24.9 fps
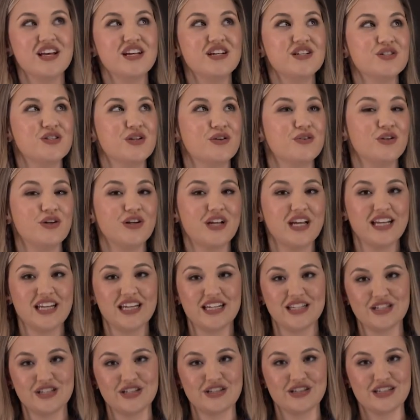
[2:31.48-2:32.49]
So looking
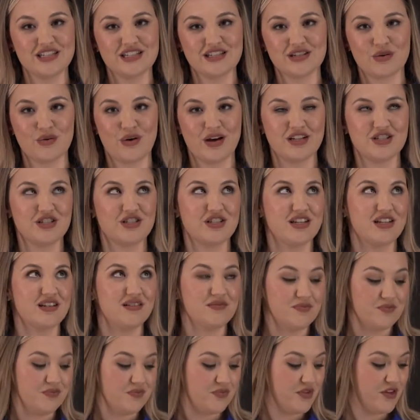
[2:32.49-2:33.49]
into this question,
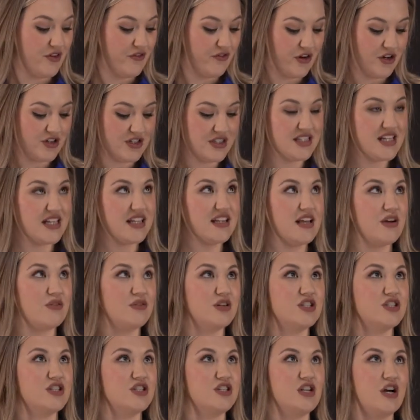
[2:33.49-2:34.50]
the first thing that we
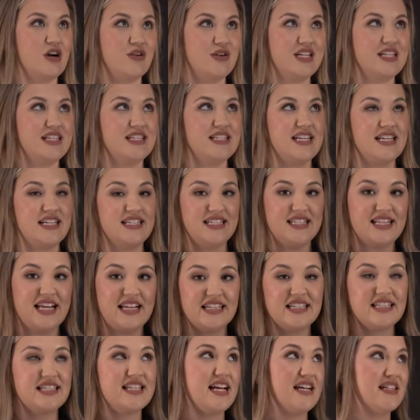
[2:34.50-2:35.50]
should notice is that
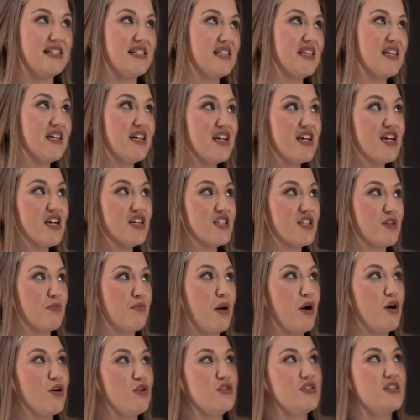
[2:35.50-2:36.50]
it says,
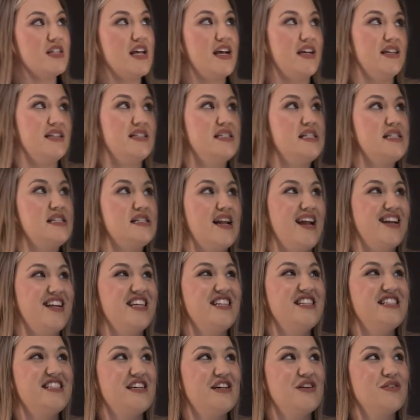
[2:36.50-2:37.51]
suppose that in study
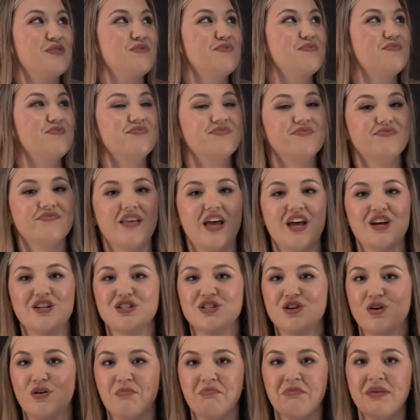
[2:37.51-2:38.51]
2.
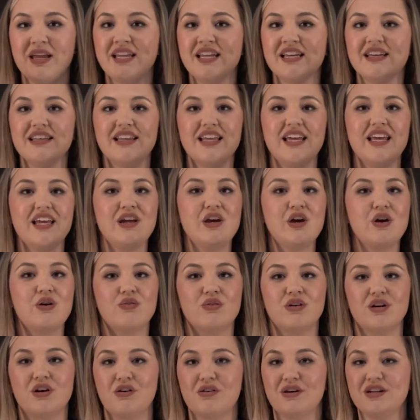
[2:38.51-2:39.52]
So immediately,
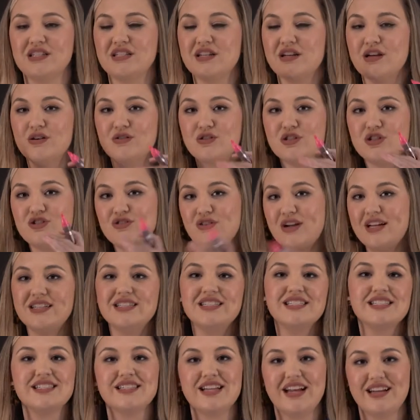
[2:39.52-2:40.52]
we're going to go straight
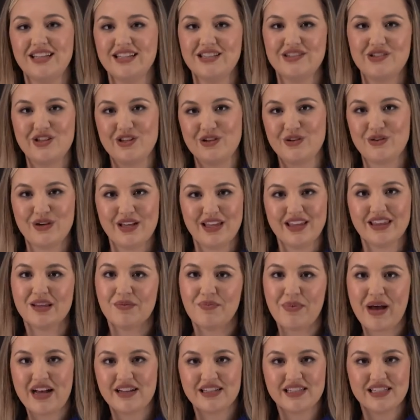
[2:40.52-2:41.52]
to study 2 in the
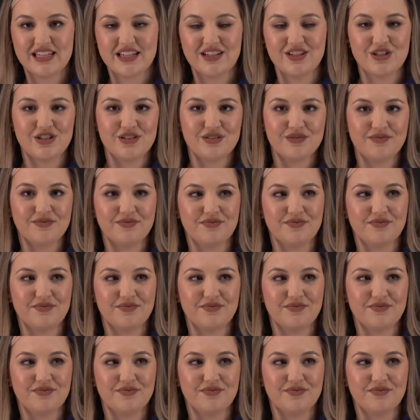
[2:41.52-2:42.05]
passage.